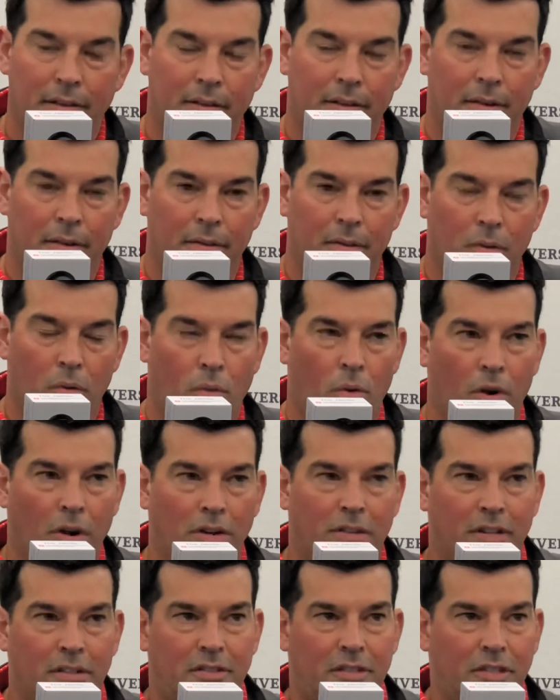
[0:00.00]
the
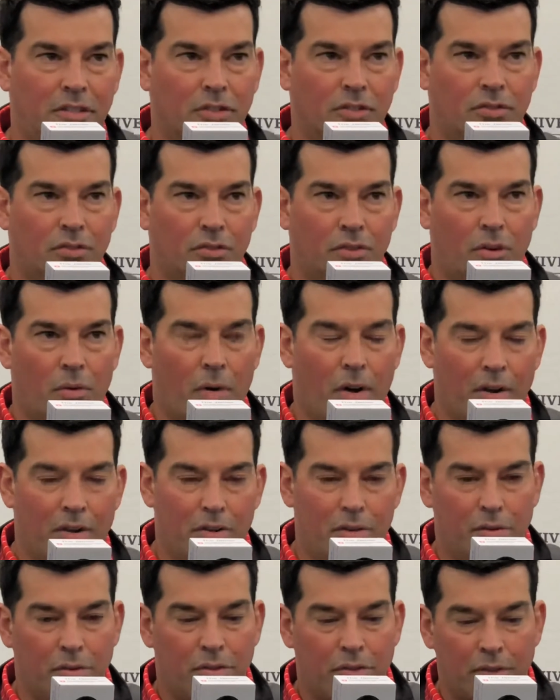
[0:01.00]
work that teachers do to our
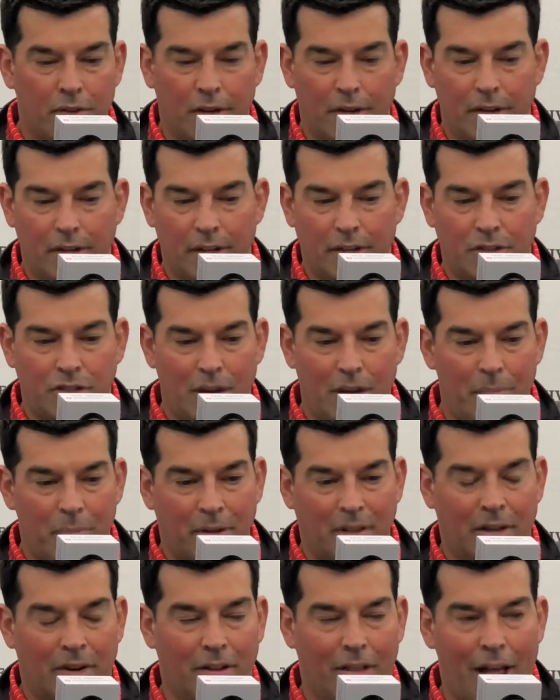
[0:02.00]
youth and
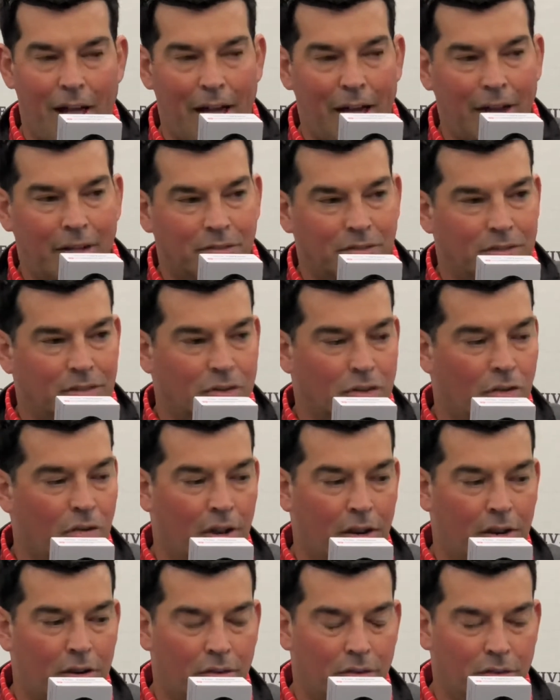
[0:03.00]
shaping their lives is
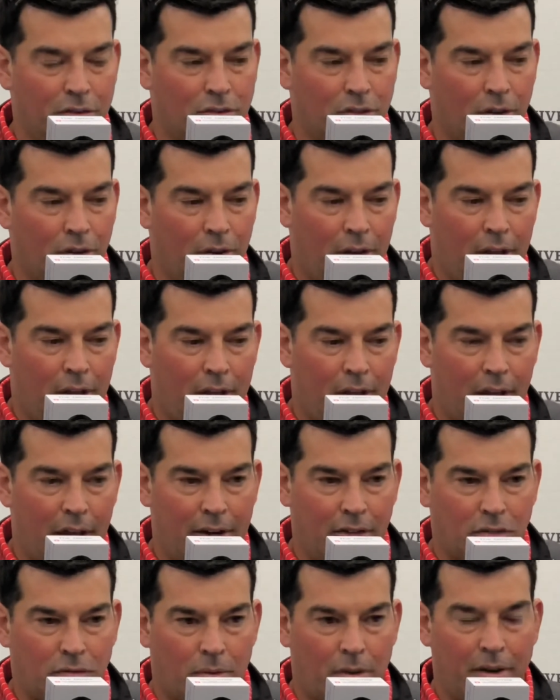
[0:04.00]
critical. And so I
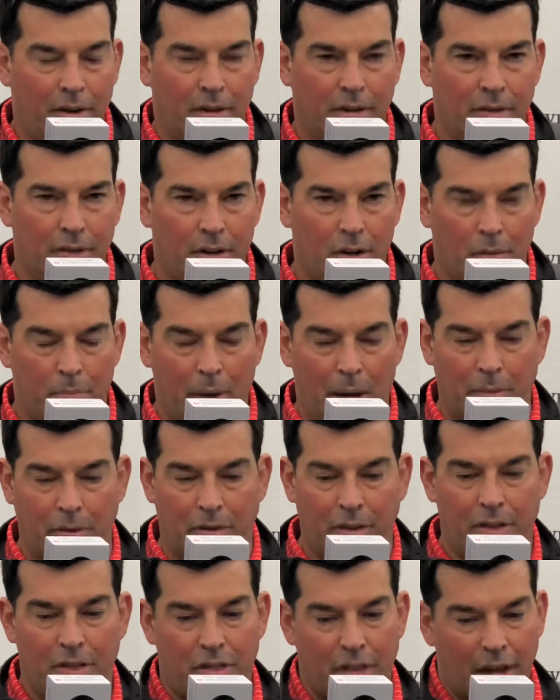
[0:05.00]
just wanted to
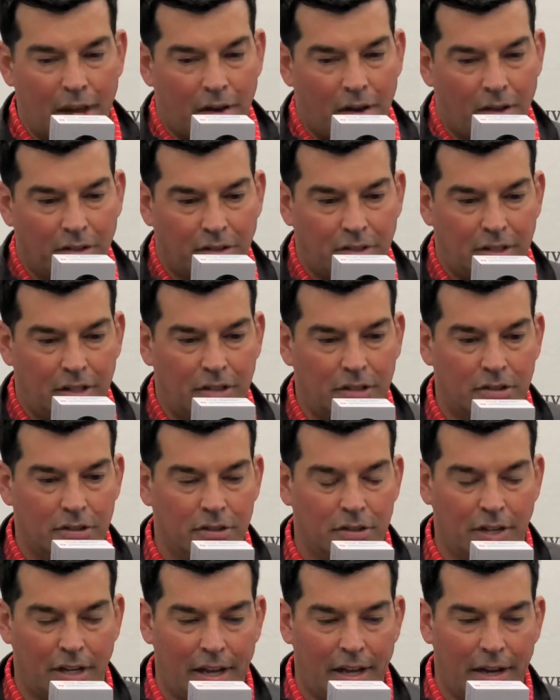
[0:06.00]
publicly thank all the
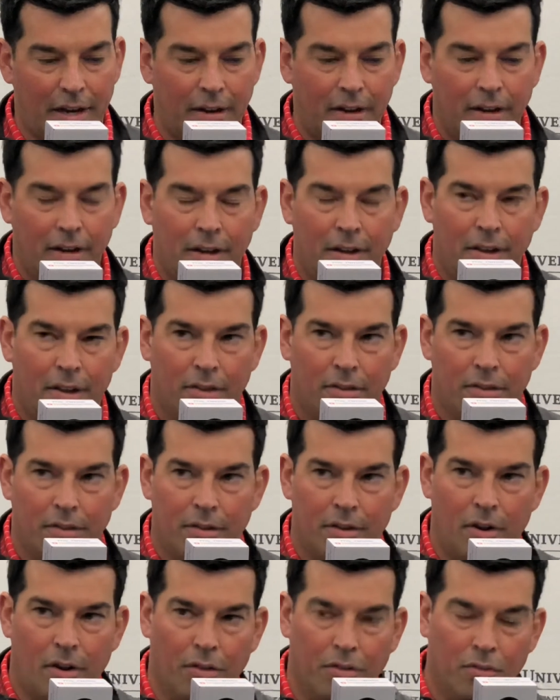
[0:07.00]
teachers again,
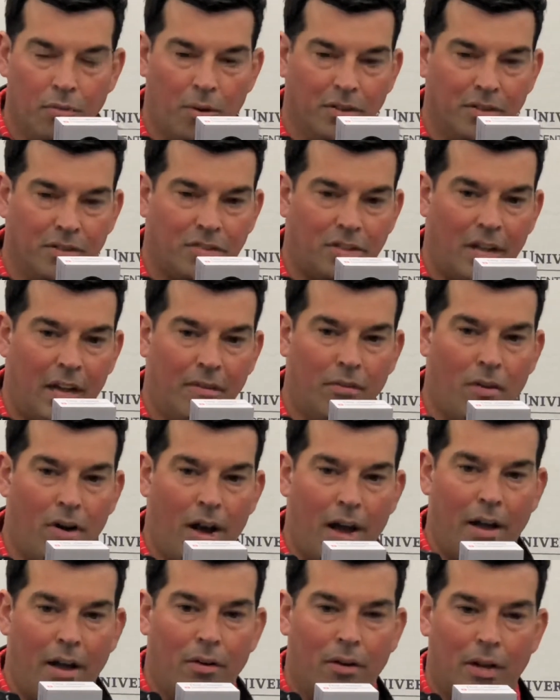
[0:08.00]
throughout the state of
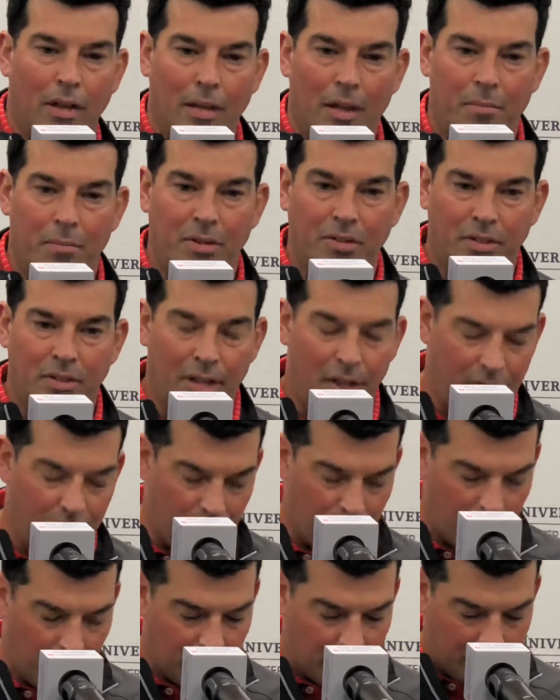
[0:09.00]
Ohio, Columbus, and then
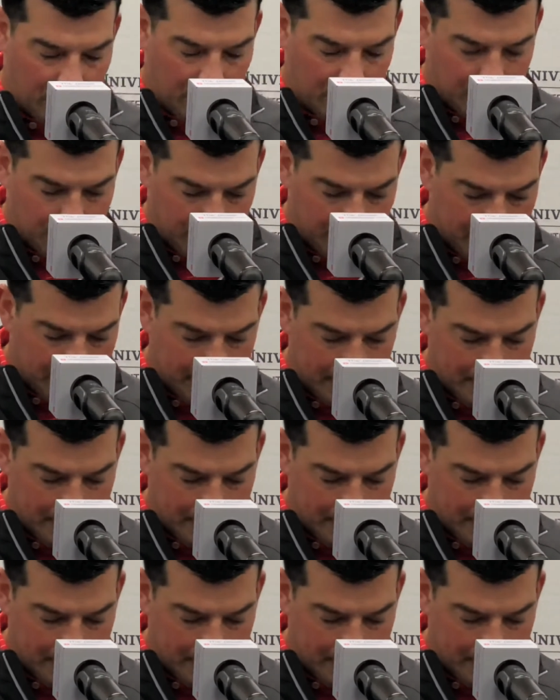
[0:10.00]
throughout the country.